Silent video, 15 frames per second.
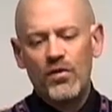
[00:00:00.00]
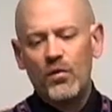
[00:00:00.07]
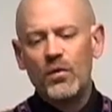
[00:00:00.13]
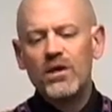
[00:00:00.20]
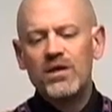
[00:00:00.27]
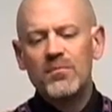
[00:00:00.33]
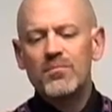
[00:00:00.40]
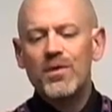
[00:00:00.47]
that
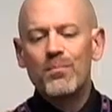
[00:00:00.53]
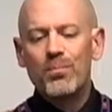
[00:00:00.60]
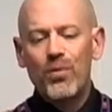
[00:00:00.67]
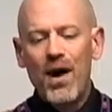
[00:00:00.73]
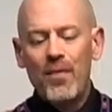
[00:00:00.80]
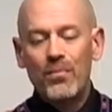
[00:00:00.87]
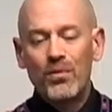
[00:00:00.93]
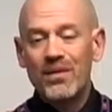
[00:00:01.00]
we can be
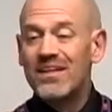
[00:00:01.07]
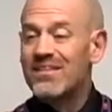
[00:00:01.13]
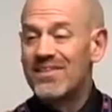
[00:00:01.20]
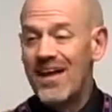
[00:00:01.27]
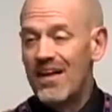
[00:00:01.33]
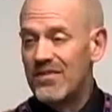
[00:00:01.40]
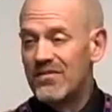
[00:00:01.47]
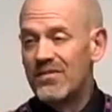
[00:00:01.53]
properly
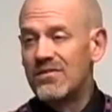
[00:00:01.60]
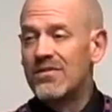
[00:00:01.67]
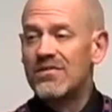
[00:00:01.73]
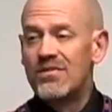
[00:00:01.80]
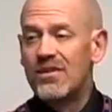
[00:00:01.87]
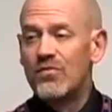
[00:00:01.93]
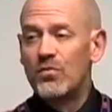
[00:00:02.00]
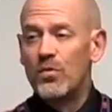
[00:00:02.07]
tested to
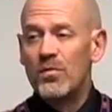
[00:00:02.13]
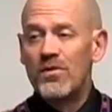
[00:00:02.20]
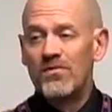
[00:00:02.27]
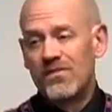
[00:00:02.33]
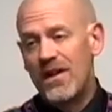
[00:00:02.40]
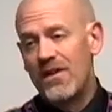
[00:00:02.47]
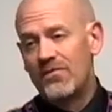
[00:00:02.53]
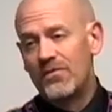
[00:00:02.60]
see if we'll be
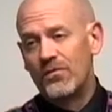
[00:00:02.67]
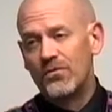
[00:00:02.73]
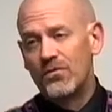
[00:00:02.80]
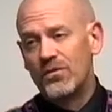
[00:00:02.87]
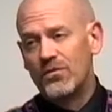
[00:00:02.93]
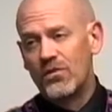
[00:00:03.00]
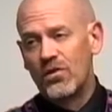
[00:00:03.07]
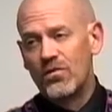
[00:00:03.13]
faithful to
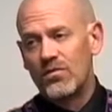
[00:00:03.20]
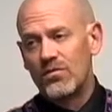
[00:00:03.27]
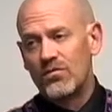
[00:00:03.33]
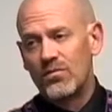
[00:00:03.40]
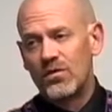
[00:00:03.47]
reser-